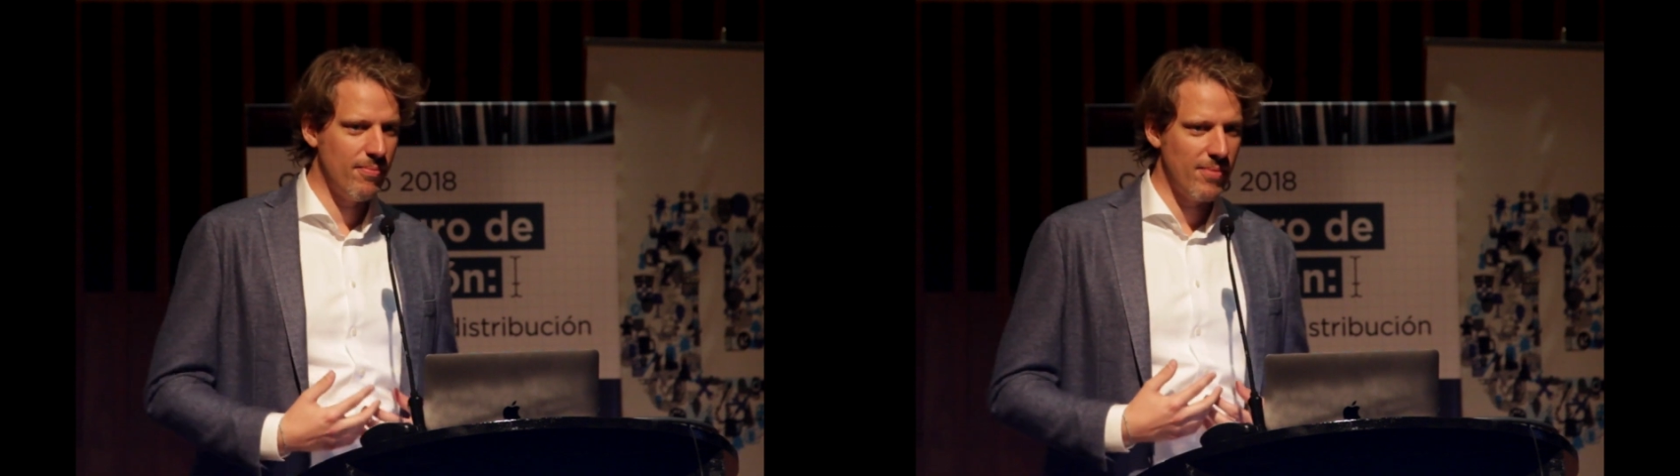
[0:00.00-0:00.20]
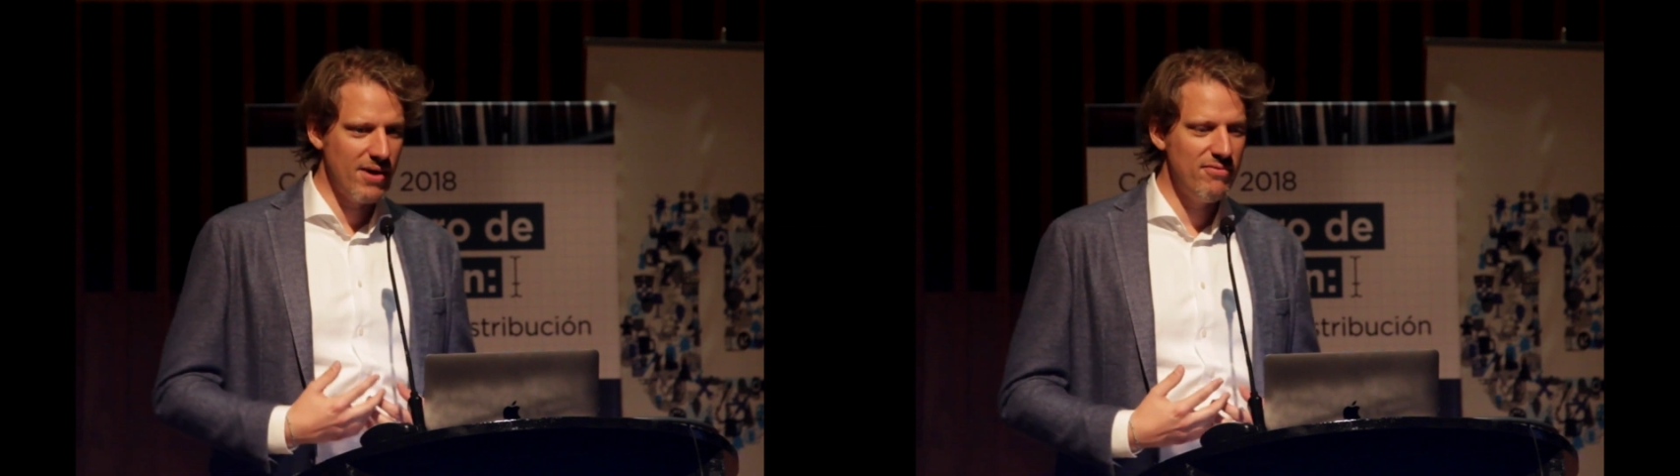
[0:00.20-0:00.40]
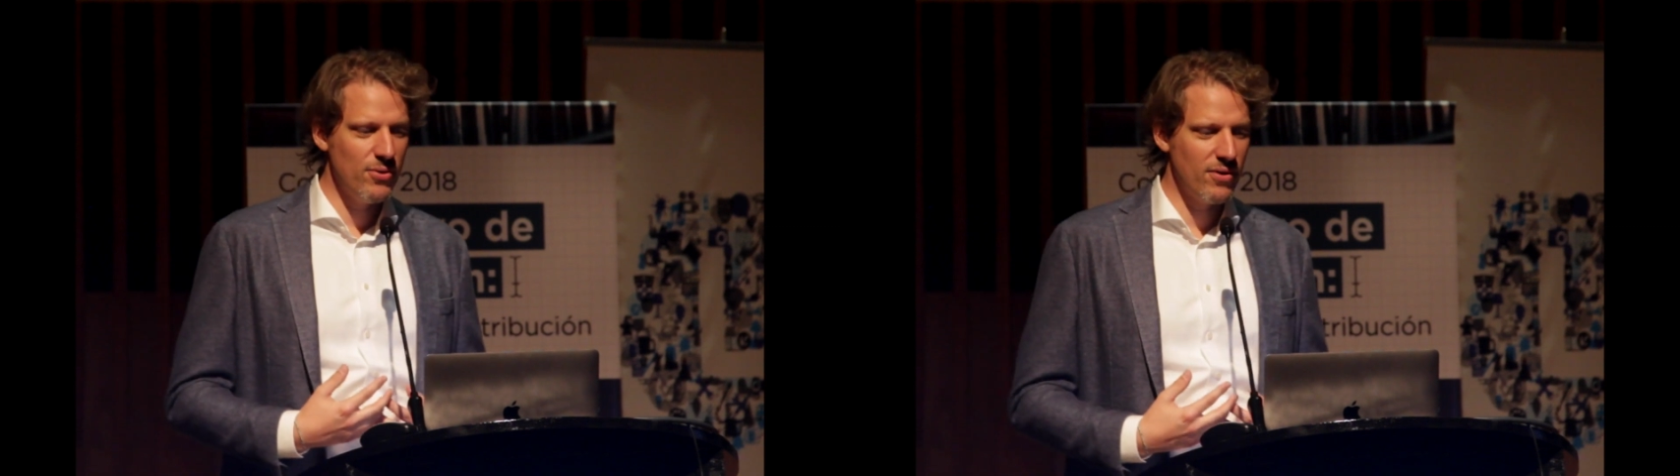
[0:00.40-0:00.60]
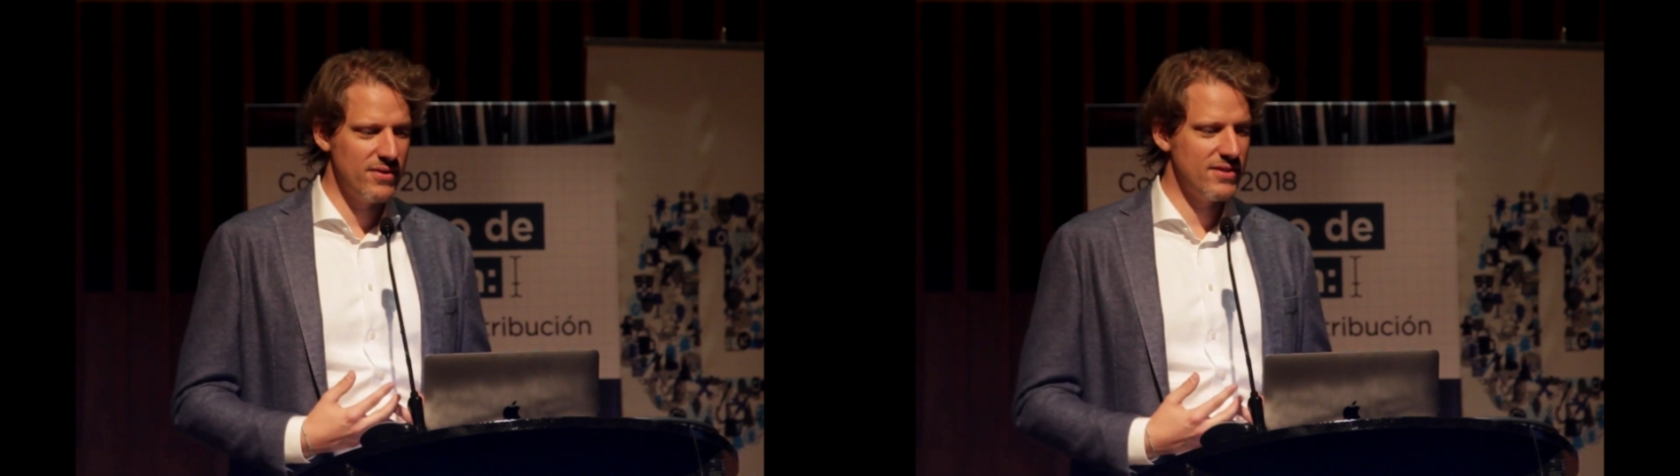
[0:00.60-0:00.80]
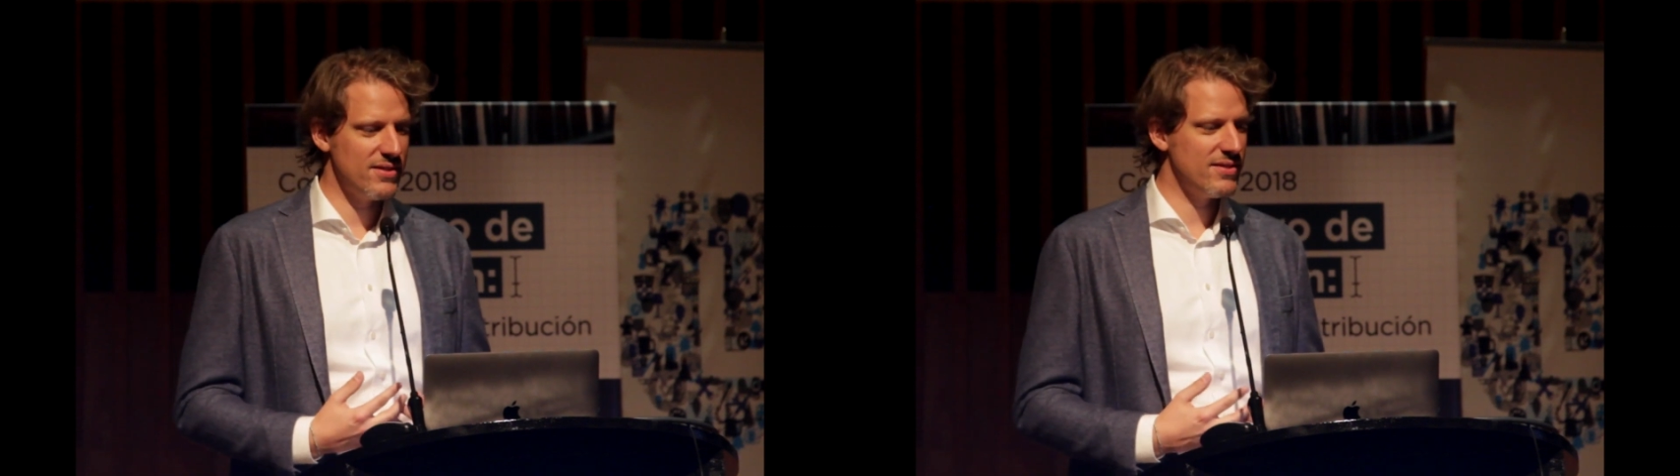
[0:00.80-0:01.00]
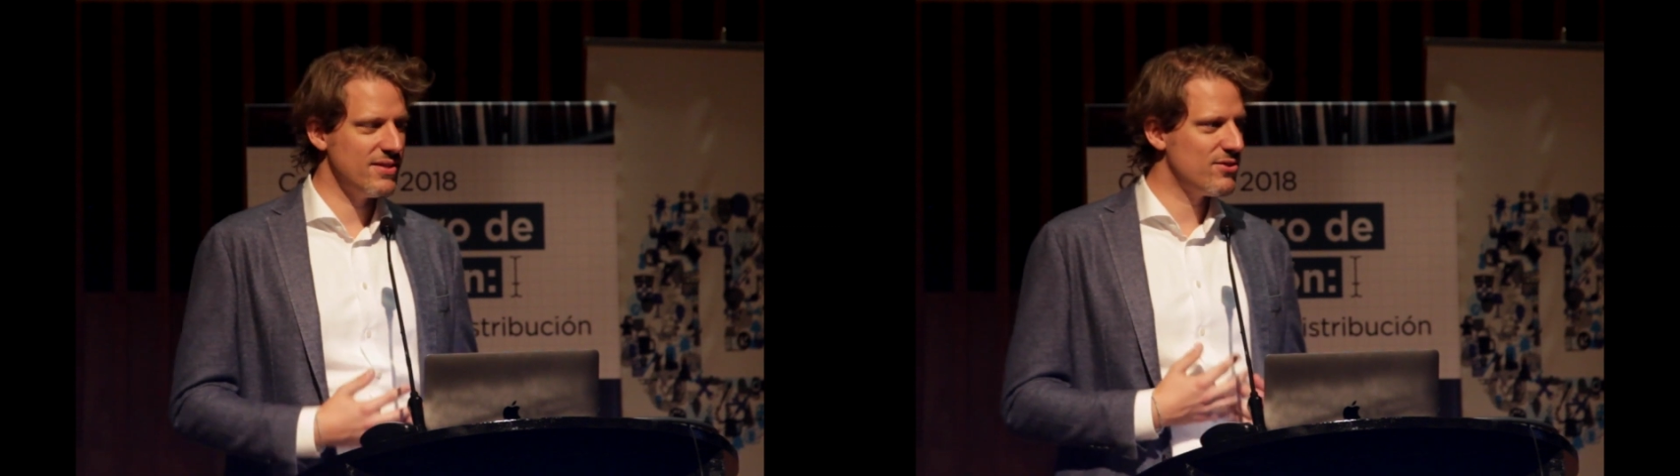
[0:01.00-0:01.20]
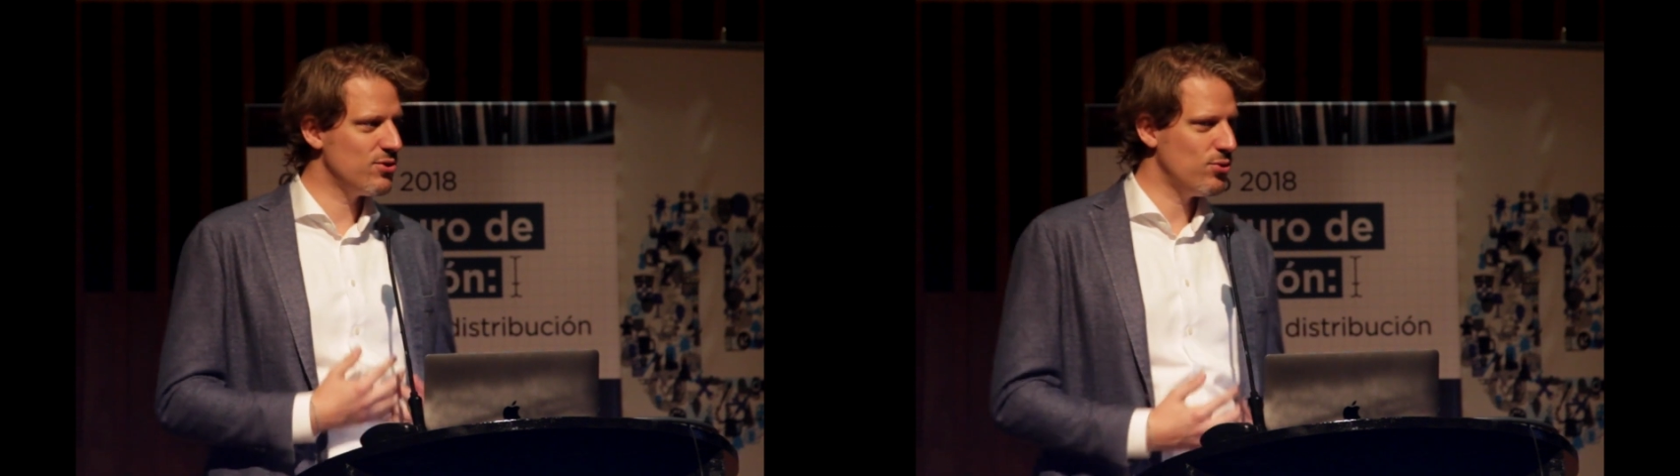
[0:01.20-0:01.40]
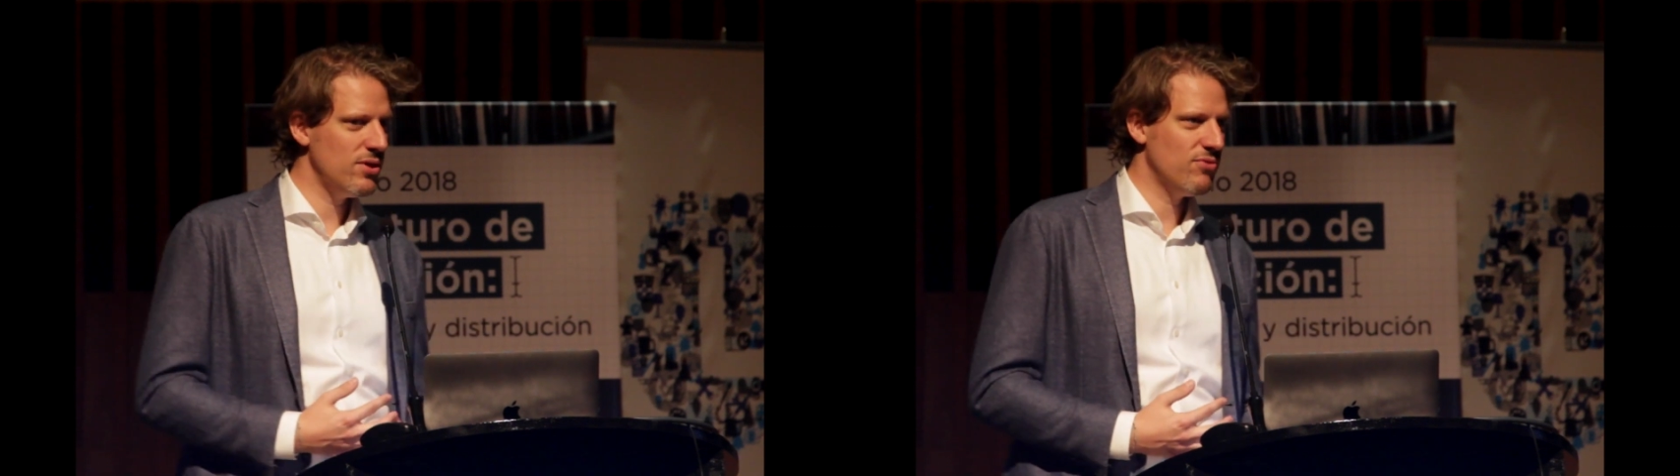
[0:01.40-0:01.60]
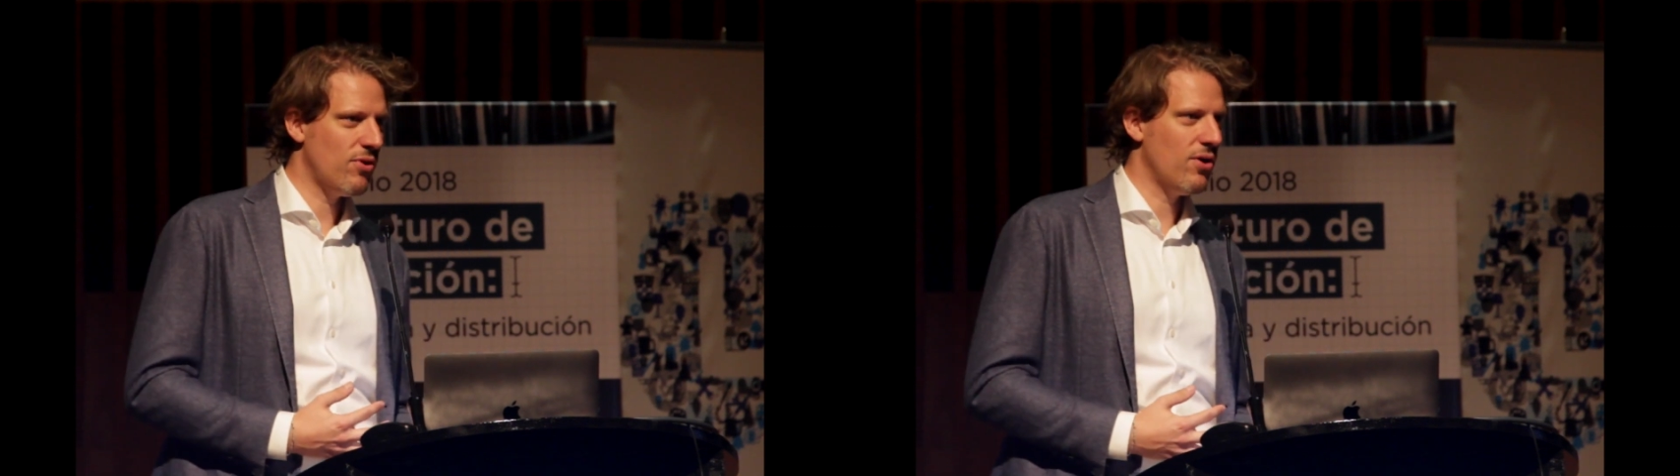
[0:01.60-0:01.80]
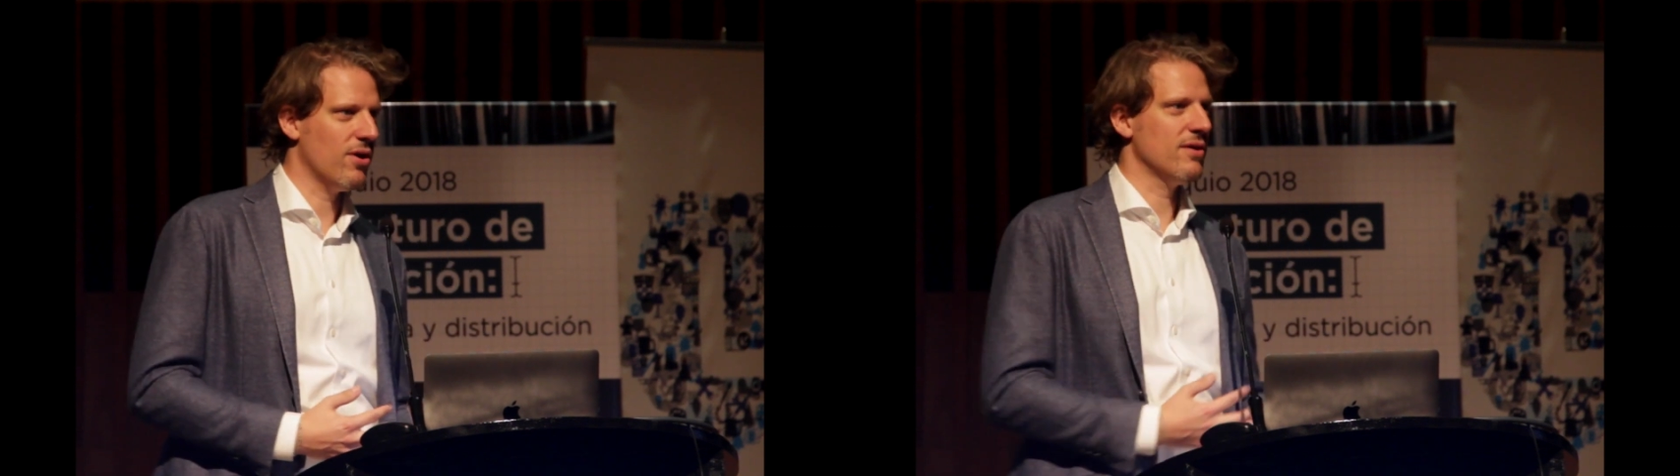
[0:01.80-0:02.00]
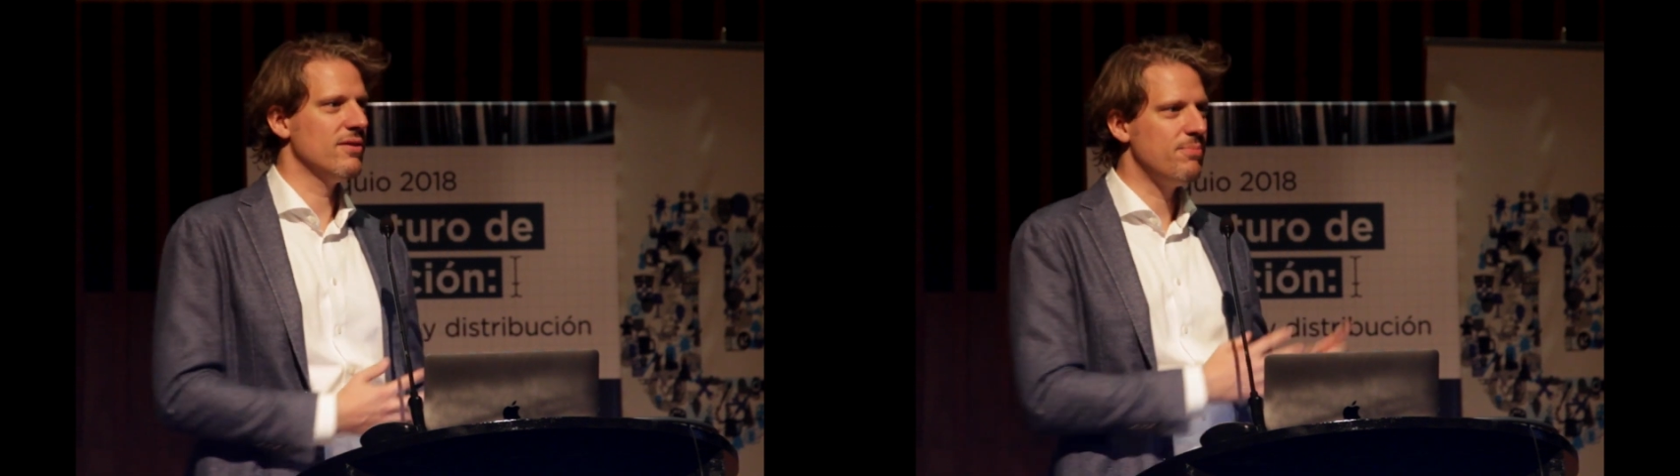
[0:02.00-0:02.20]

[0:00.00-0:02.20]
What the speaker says: My view on this is it's totally wrong.